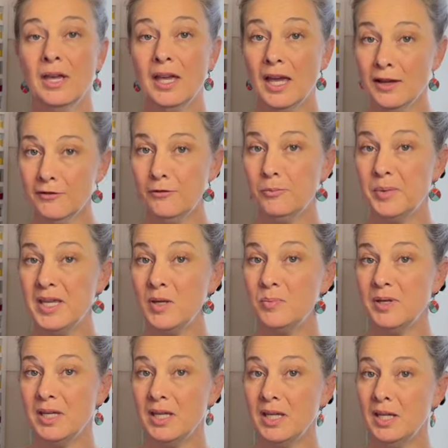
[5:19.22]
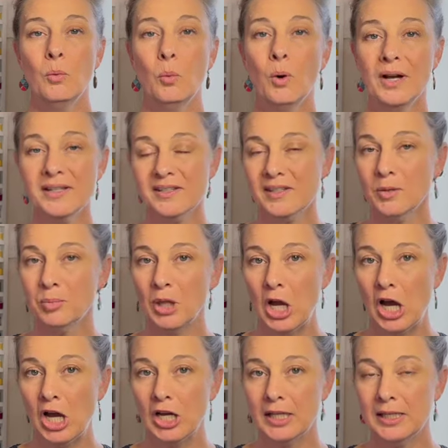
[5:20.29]
FPP, once the
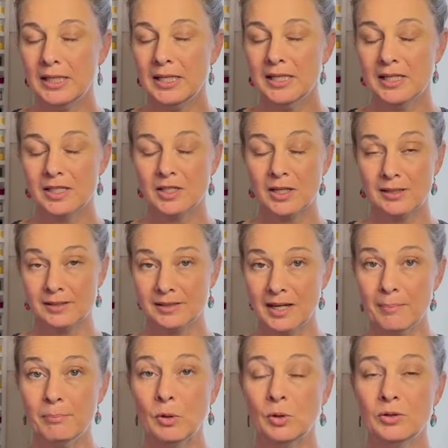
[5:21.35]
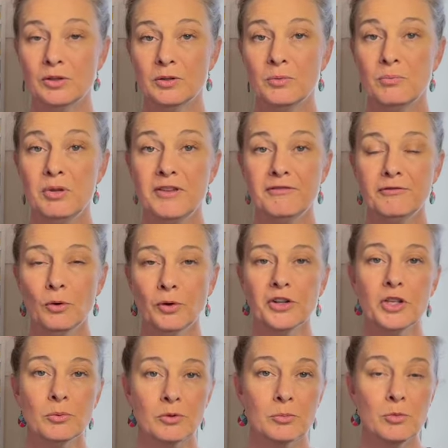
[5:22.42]
block is assembled, before
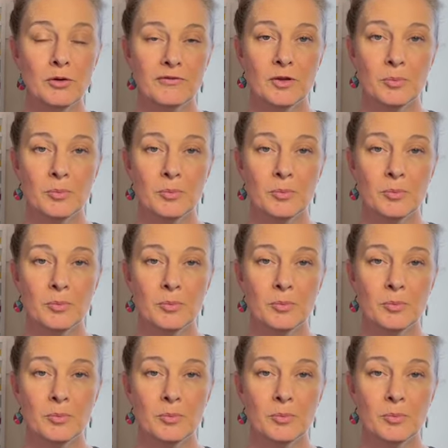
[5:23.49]
you remove the